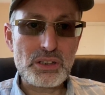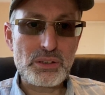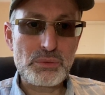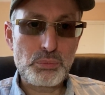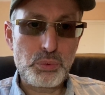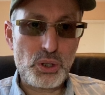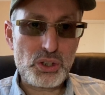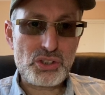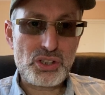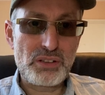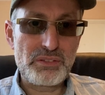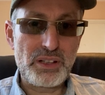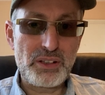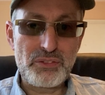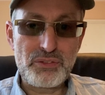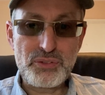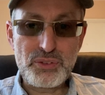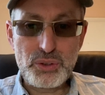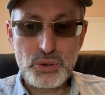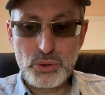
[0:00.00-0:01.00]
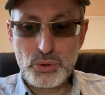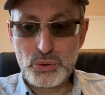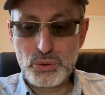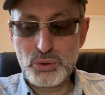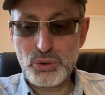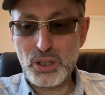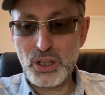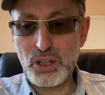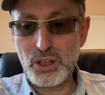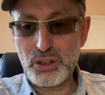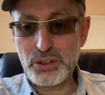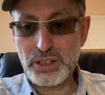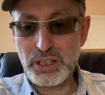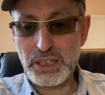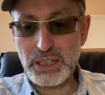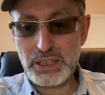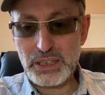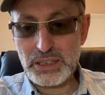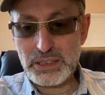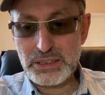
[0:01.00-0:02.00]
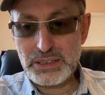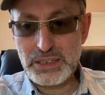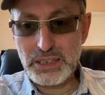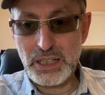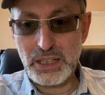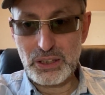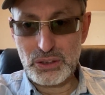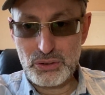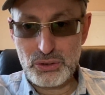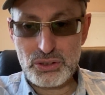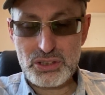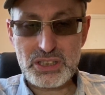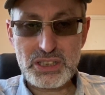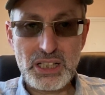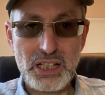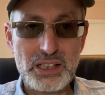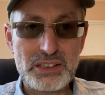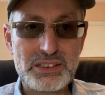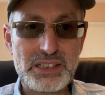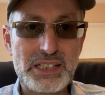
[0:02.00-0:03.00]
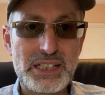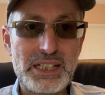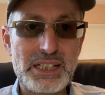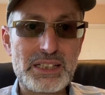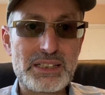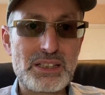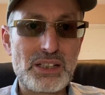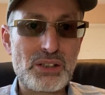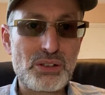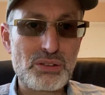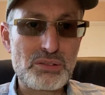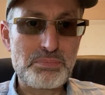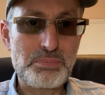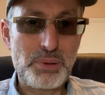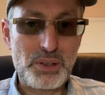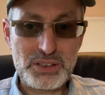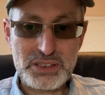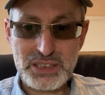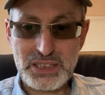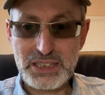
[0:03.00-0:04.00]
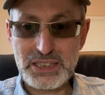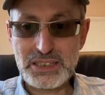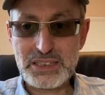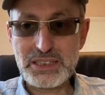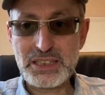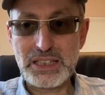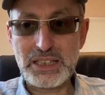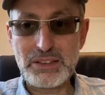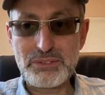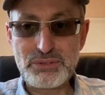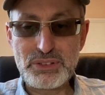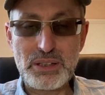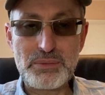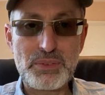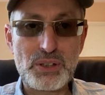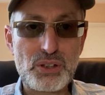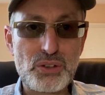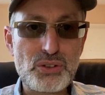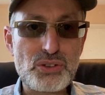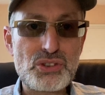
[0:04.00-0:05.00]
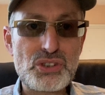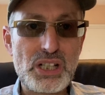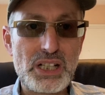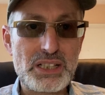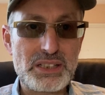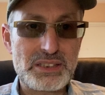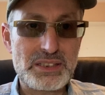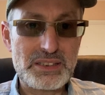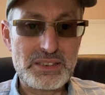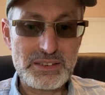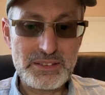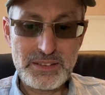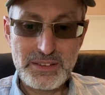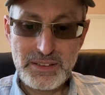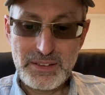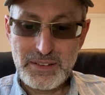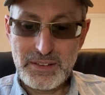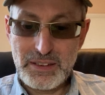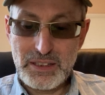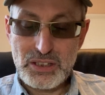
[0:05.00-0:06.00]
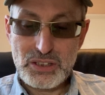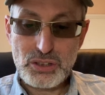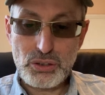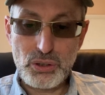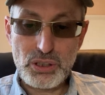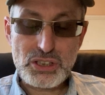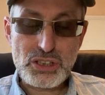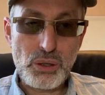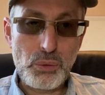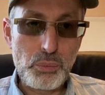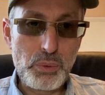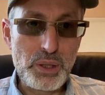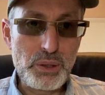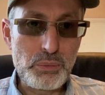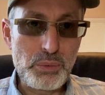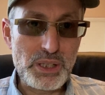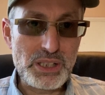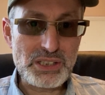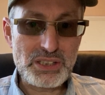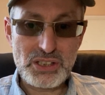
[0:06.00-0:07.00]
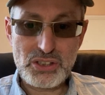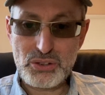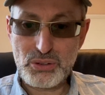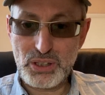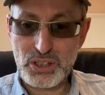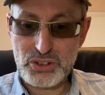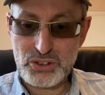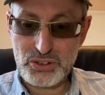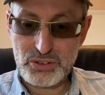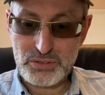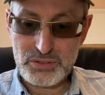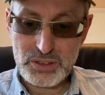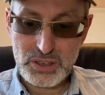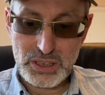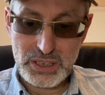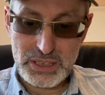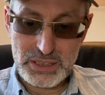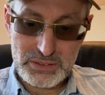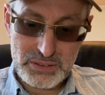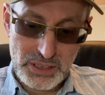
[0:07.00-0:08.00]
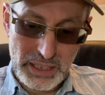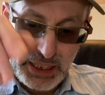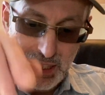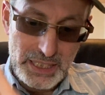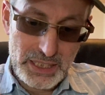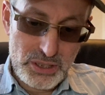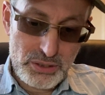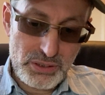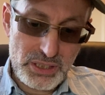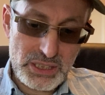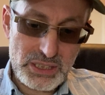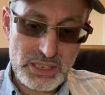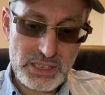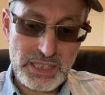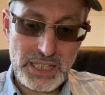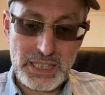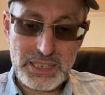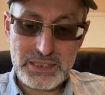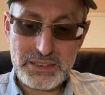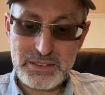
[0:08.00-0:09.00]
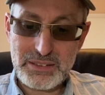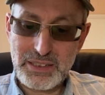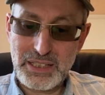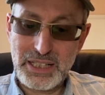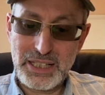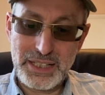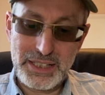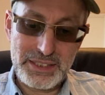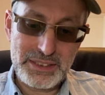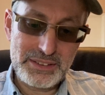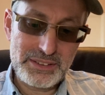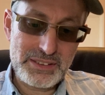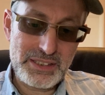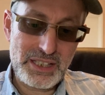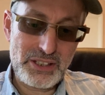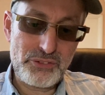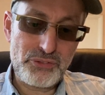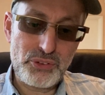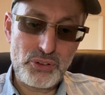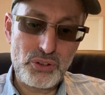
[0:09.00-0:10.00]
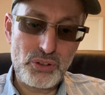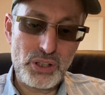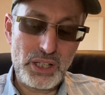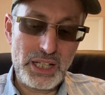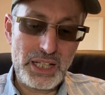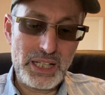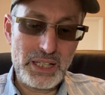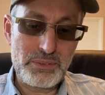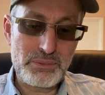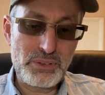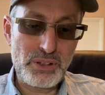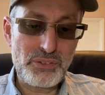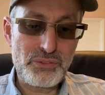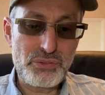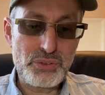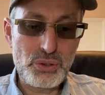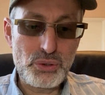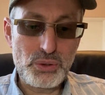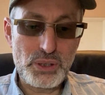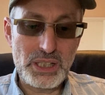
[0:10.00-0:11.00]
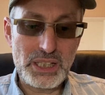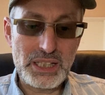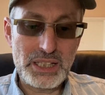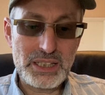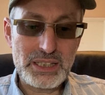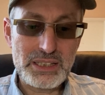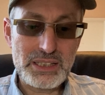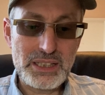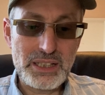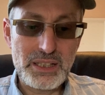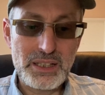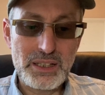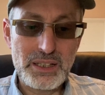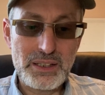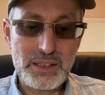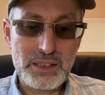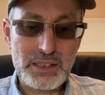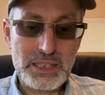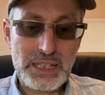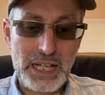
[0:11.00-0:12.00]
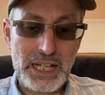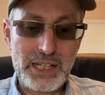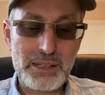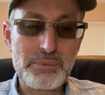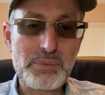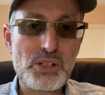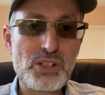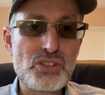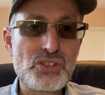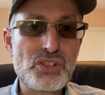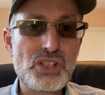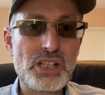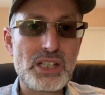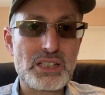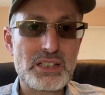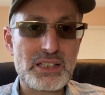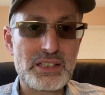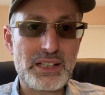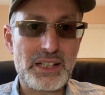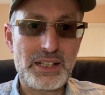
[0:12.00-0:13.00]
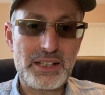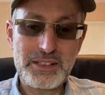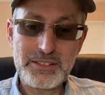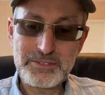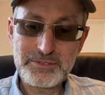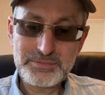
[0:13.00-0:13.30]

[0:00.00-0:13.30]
watch a review on a good starter kit, a good pod kit, to give them a good chance. So it's a win-win situation. So I agreed to that, and therefore I am reviewing the Caliburn G today.